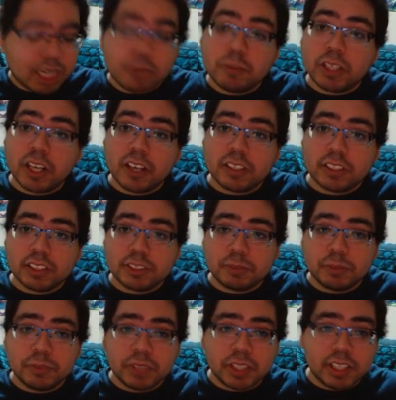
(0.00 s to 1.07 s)
Regardless,
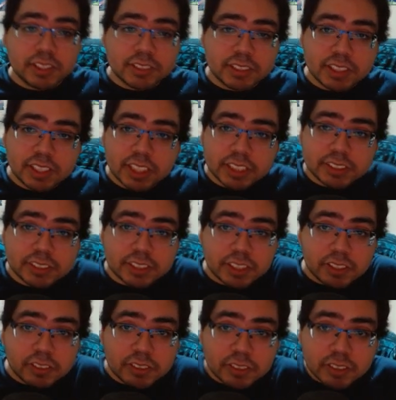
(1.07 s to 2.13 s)
moving on to the next thing
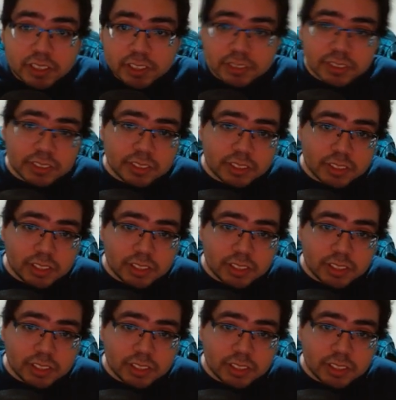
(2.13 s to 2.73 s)
on our list.